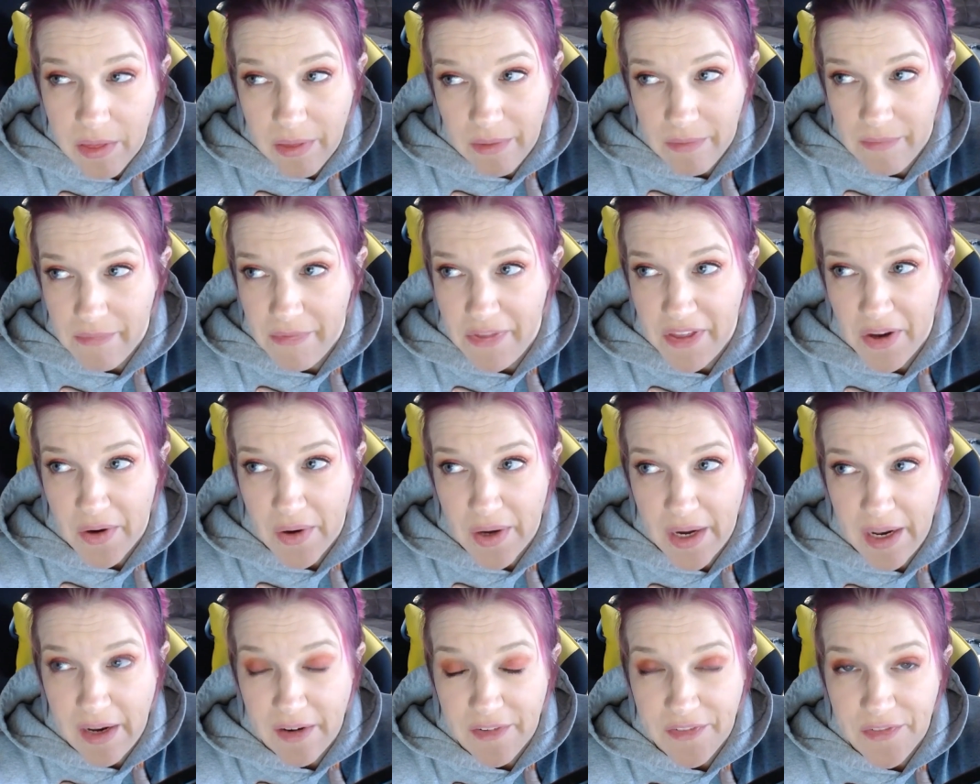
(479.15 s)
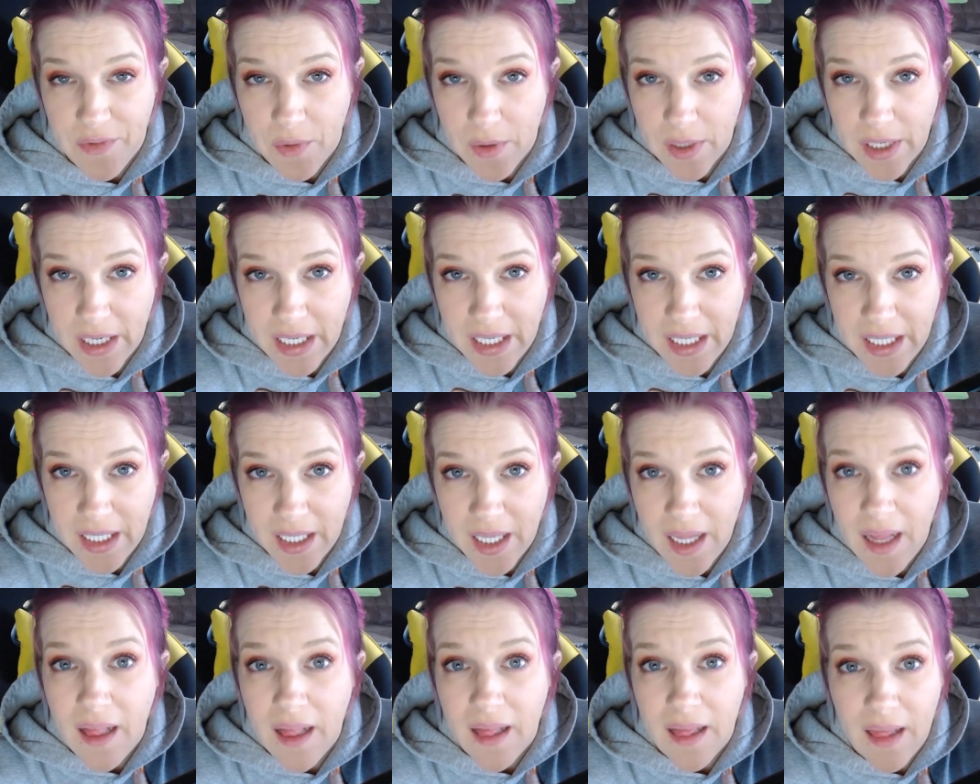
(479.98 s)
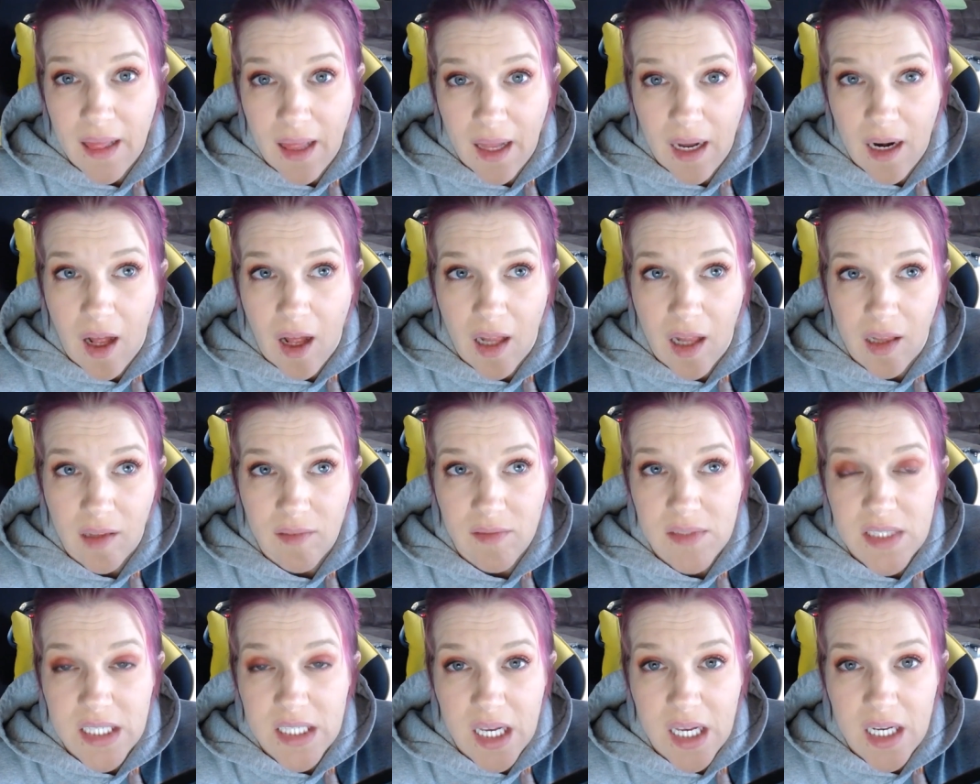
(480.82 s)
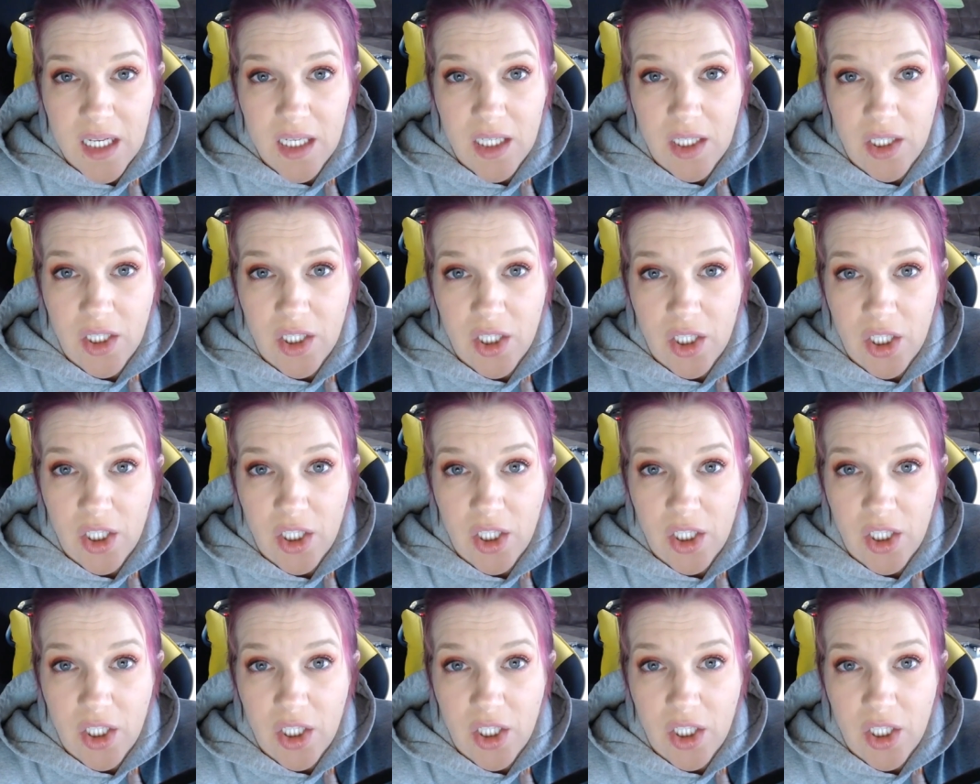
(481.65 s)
30 or 40, then all of a sudden